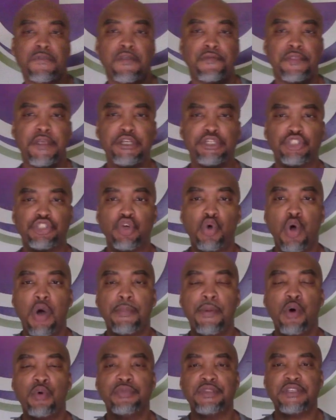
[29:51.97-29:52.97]
they show
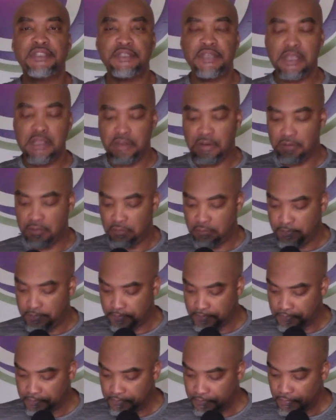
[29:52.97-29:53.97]
up on the scene.
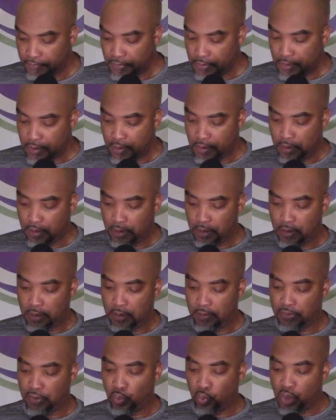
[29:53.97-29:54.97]

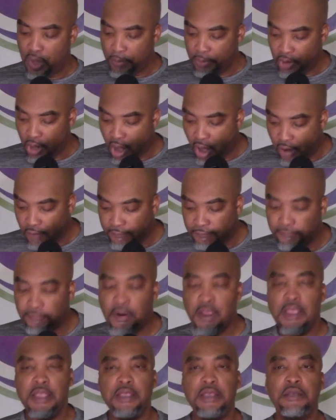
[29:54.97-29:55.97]
The women are
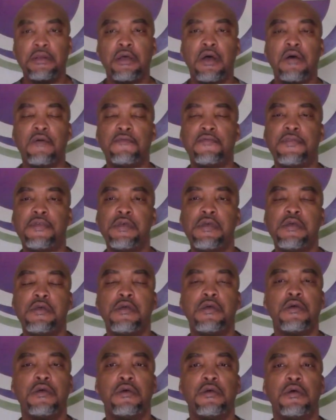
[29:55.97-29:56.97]
afraid of the